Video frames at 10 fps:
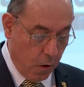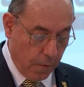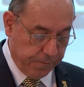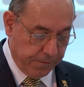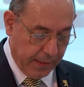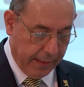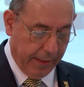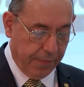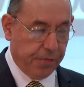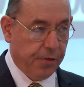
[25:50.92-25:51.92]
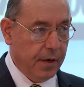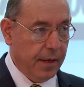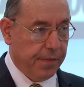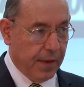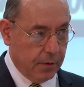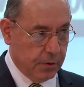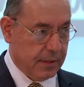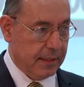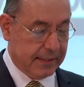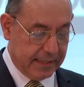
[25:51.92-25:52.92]
of the
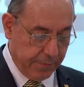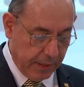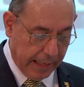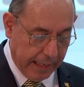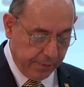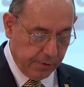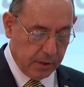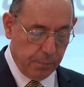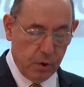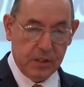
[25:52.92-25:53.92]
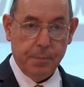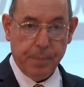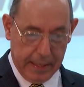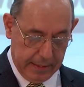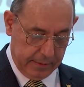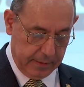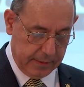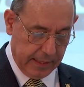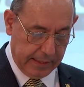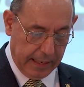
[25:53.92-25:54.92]
3,700
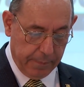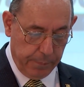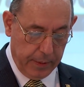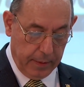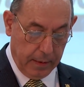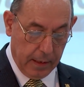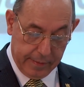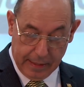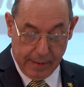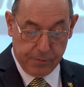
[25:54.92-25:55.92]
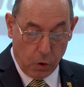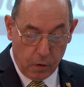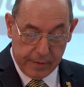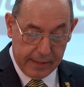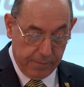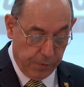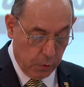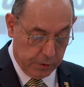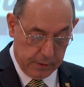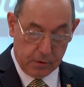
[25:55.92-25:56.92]
municipalities that have already
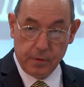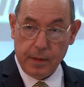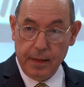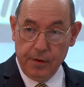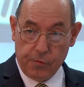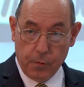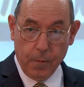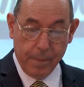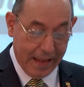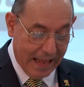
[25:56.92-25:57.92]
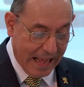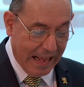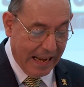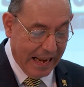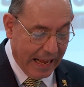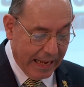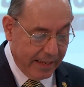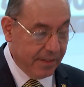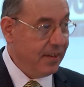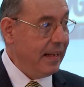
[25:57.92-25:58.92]
voted on the issue,
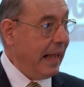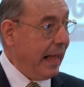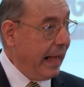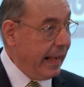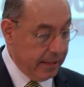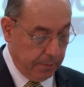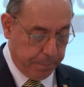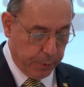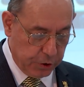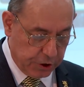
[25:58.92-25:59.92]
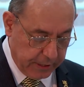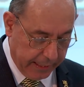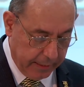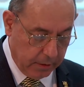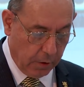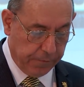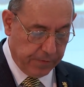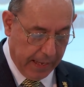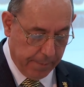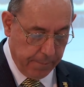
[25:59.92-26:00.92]
98%
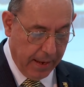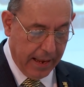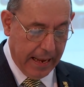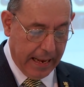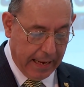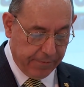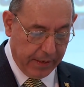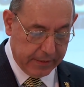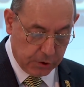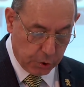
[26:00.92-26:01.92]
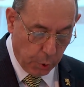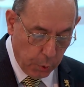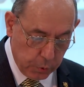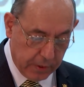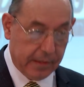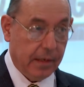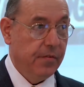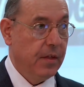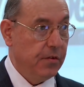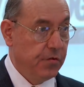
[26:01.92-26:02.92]
of them have
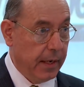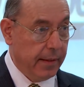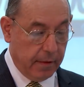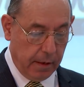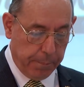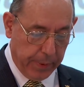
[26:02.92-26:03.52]
excluded the gender